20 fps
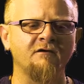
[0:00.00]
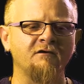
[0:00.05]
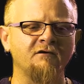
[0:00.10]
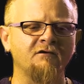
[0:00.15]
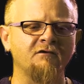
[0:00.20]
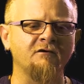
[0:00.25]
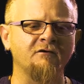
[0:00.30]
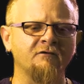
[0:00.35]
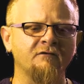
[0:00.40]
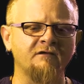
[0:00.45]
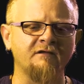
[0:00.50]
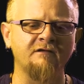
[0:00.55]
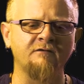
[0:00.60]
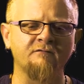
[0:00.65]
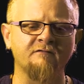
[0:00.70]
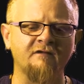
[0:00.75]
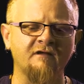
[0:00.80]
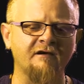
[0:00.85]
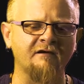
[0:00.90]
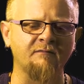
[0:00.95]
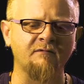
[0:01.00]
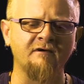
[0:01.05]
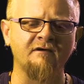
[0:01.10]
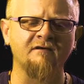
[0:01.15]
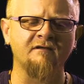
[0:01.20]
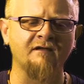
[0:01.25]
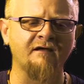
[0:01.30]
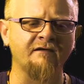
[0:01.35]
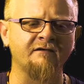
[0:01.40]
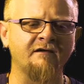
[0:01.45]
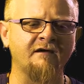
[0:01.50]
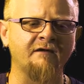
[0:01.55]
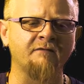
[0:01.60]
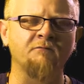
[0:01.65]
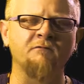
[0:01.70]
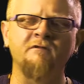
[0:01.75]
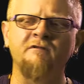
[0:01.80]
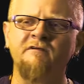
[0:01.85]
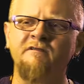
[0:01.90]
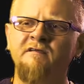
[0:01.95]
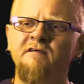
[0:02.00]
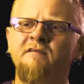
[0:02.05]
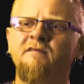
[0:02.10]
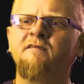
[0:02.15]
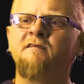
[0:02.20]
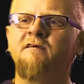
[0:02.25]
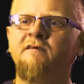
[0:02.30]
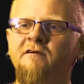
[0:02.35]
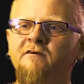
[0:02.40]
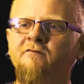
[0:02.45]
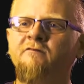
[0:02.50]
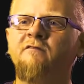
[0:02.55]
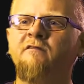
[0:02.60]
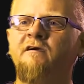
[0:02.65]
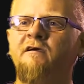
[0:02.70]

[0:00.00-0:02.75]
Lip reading: you know, and he was like, man, I really needed to hear